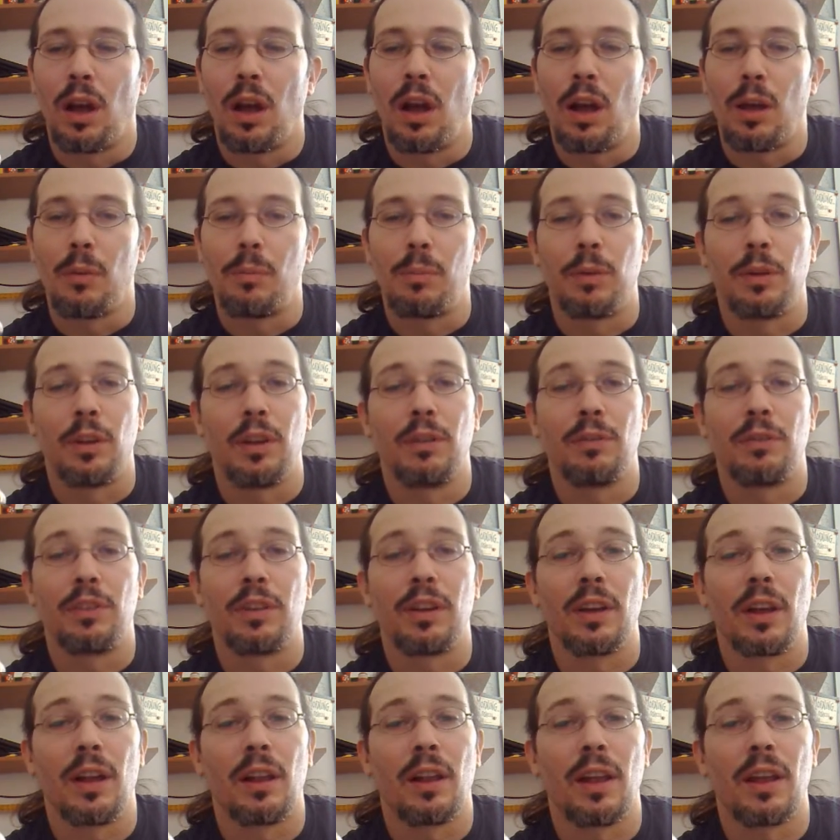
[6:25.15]
I believe
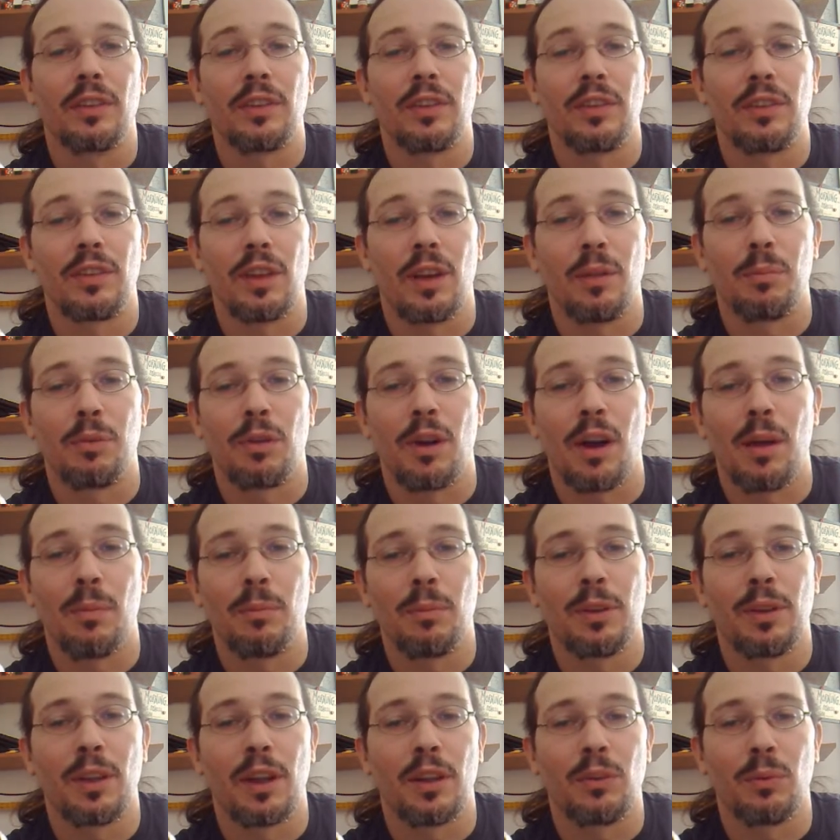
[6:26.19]
TL has the same
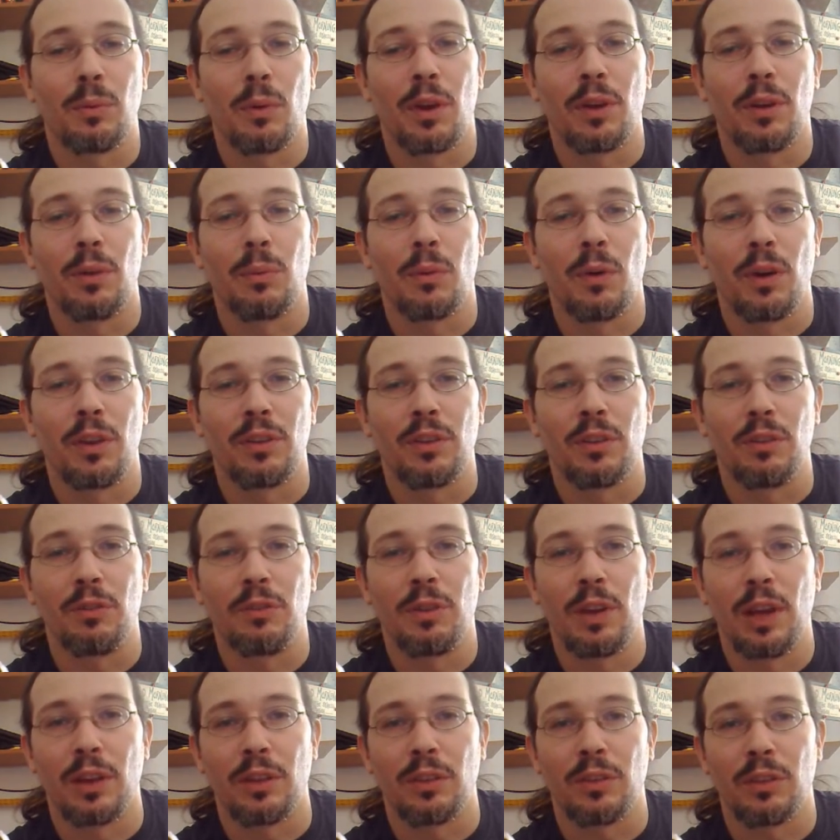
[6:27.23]
problem, and that's why he wants it
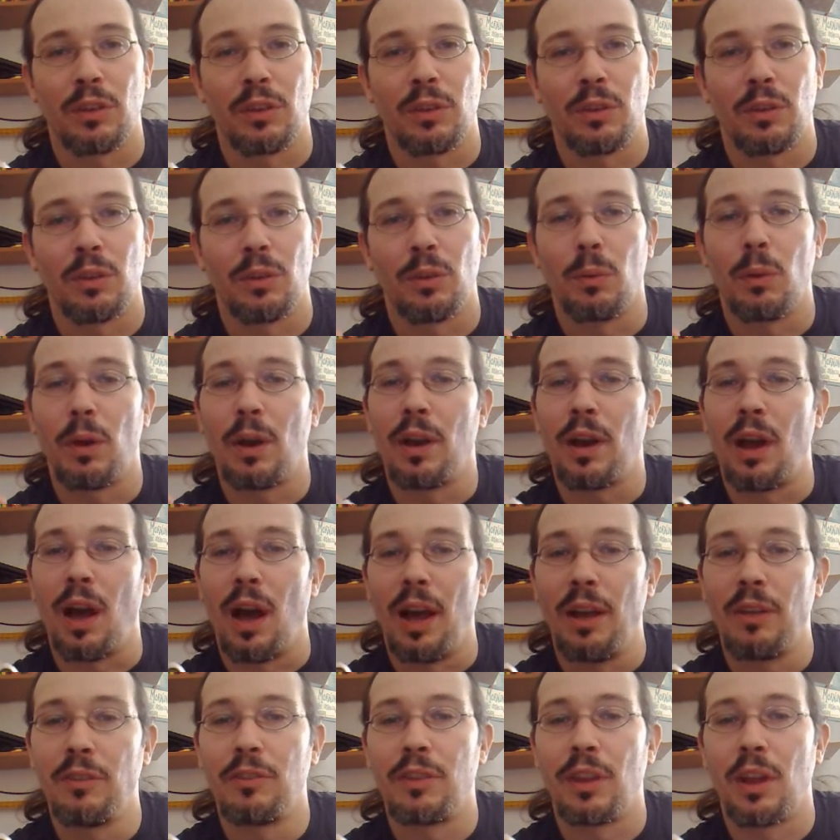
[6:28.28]
fixed. The way
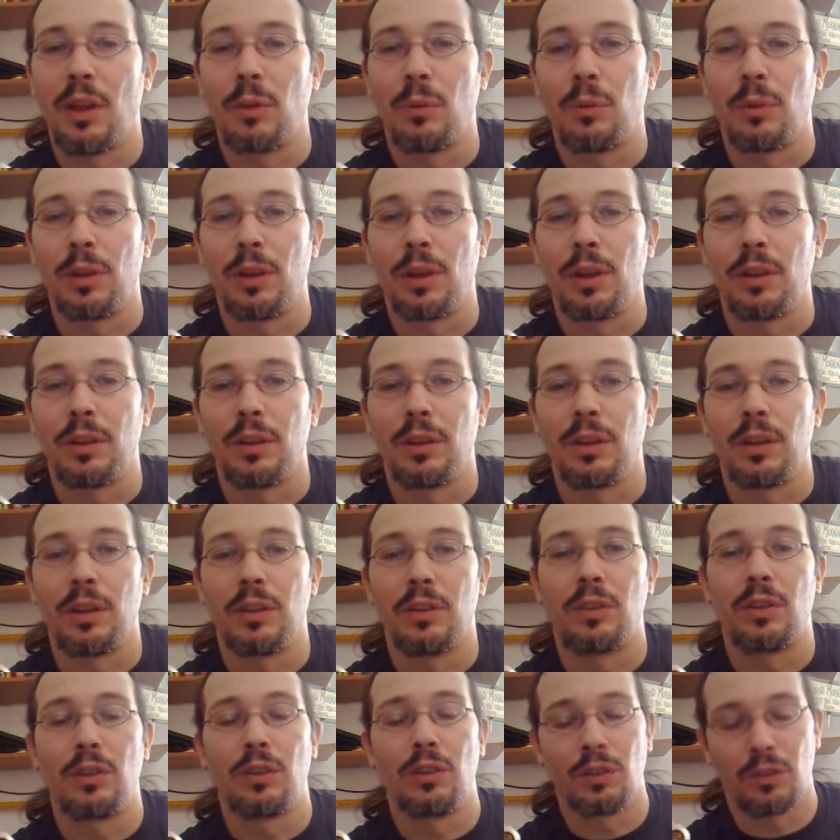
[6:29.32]
I've dealt with it
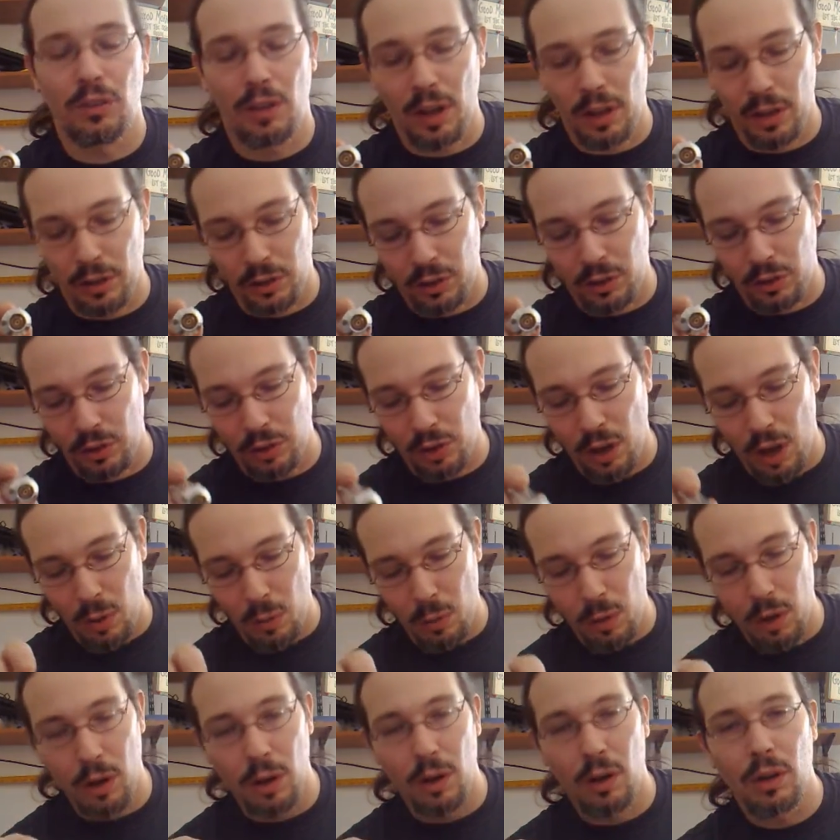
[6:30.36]
is to just take a
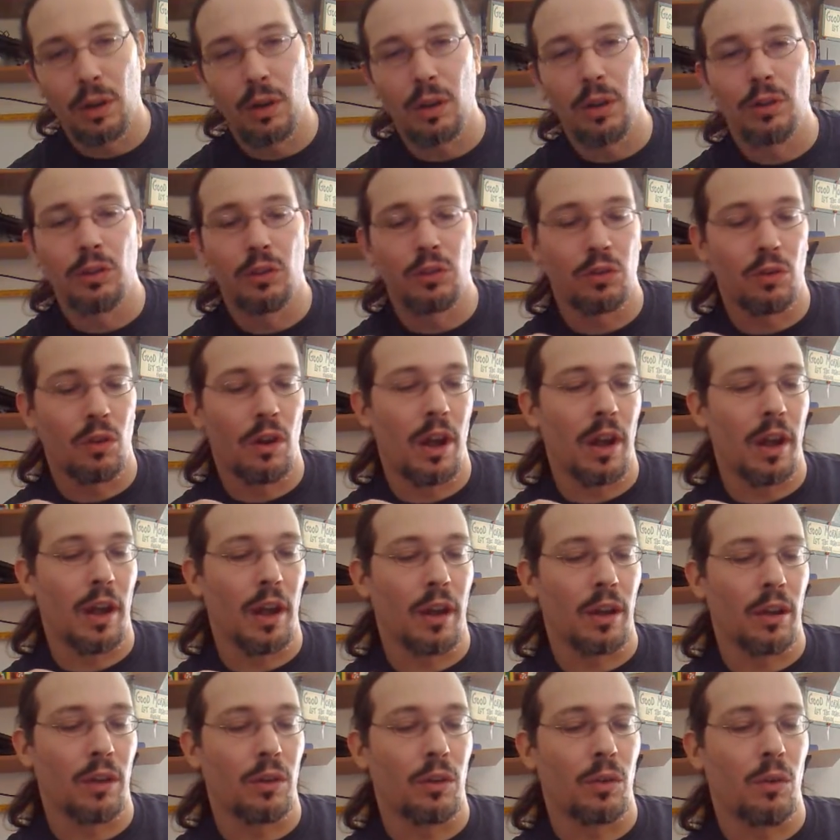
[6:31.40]
slower
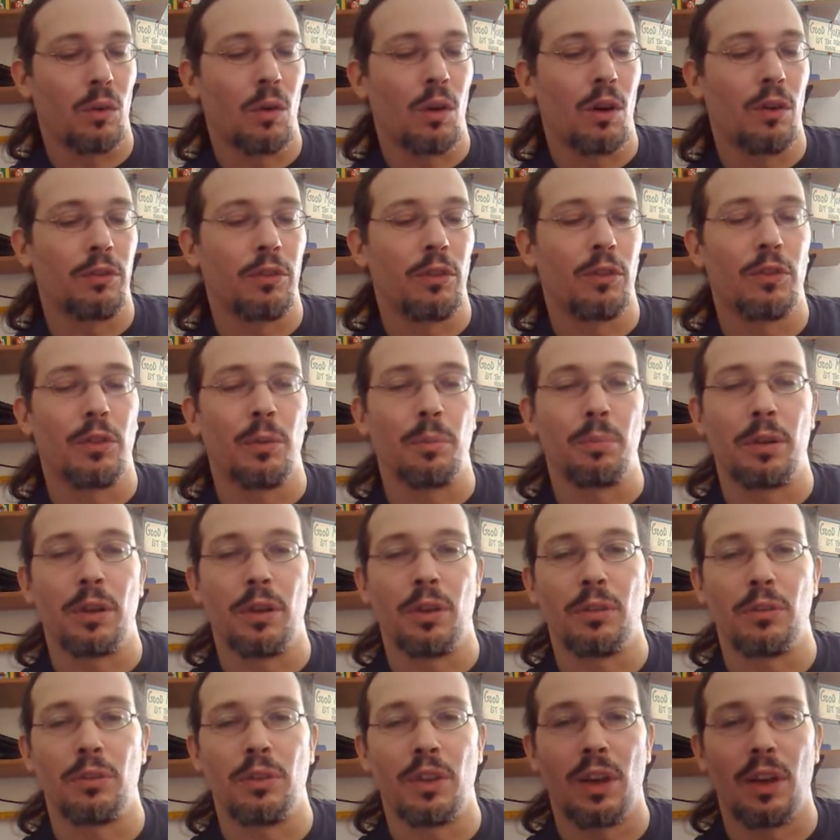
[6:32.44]
drag off of the
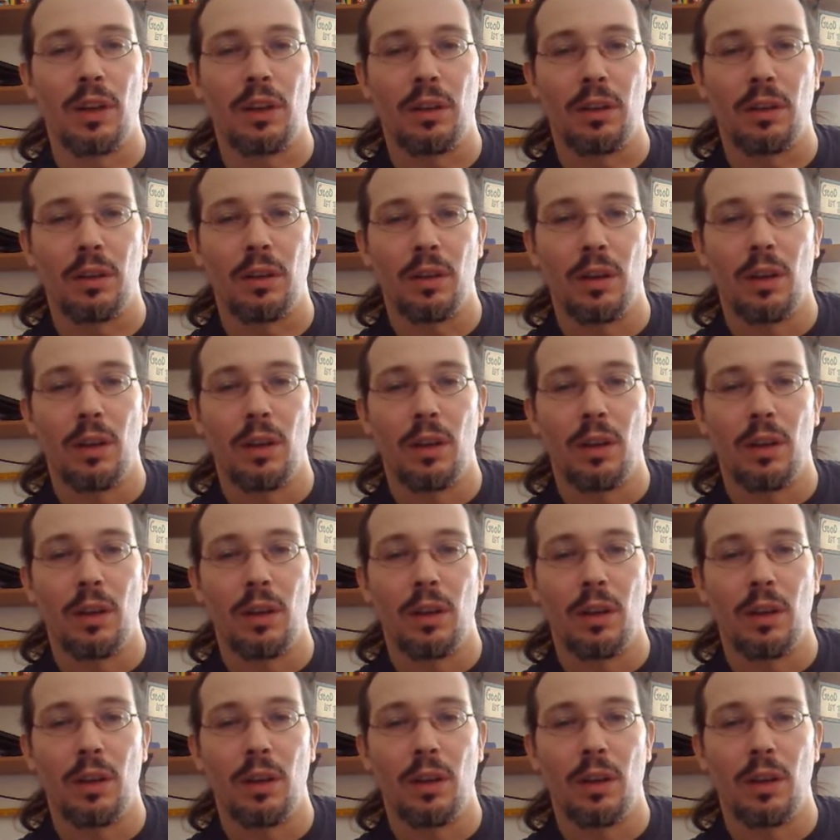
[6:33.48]
PV.